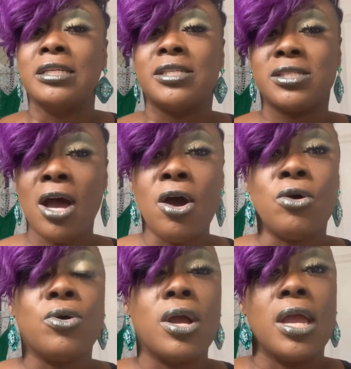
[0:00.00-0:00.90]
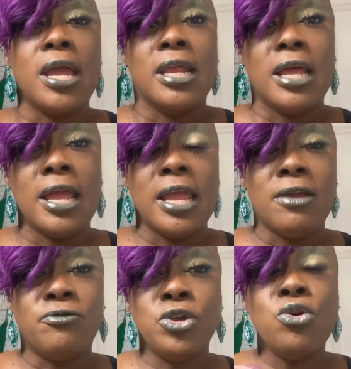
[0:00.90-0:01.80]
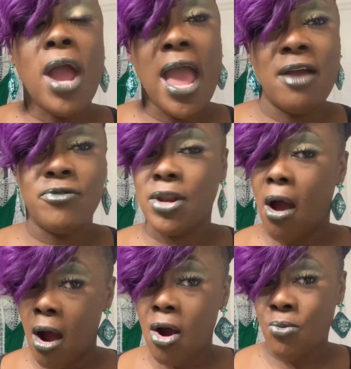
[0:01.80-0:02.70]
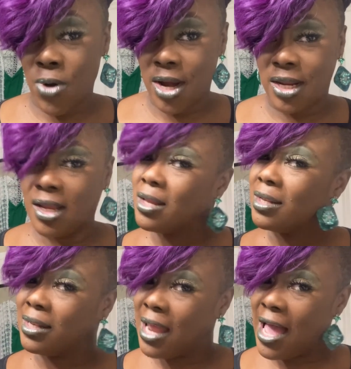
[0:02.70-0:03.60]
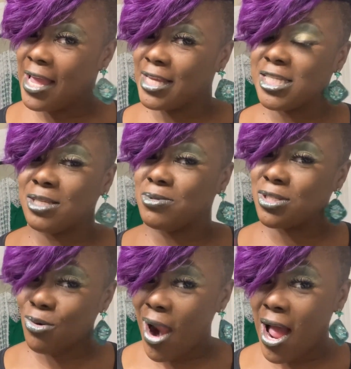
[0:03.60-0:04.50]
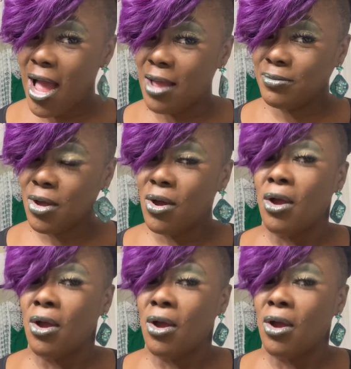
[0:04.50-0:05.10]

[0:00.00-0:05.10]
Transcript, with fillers: So, if you haven't already liked, subscribed,